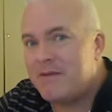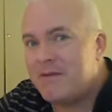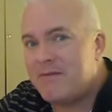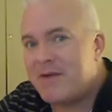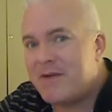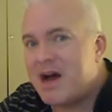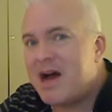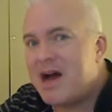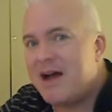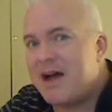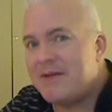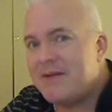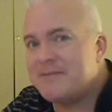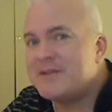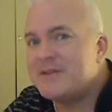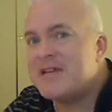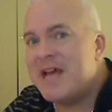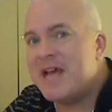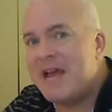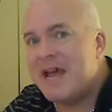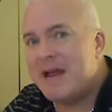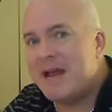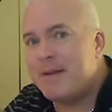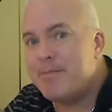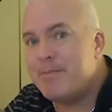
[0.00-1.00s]

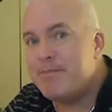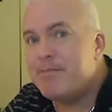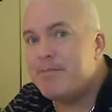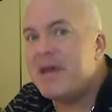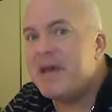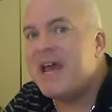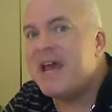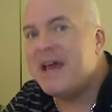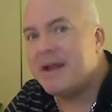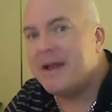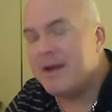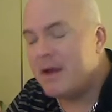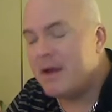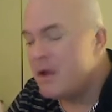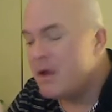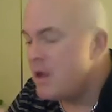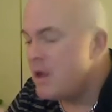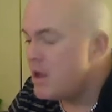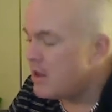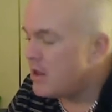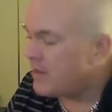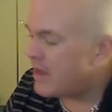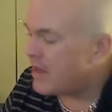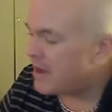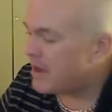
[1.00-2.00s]
510 pin.
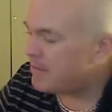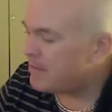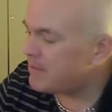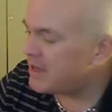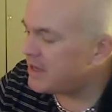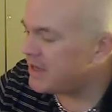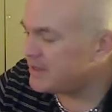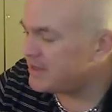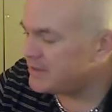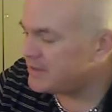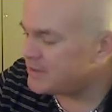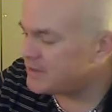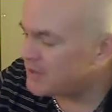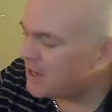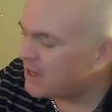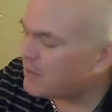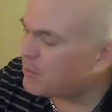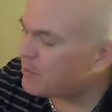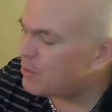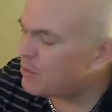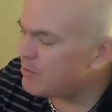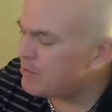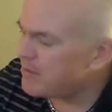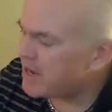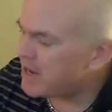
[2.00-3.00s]
That means it
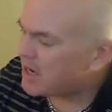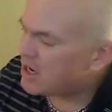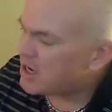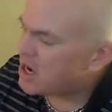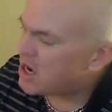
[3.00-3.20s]
will make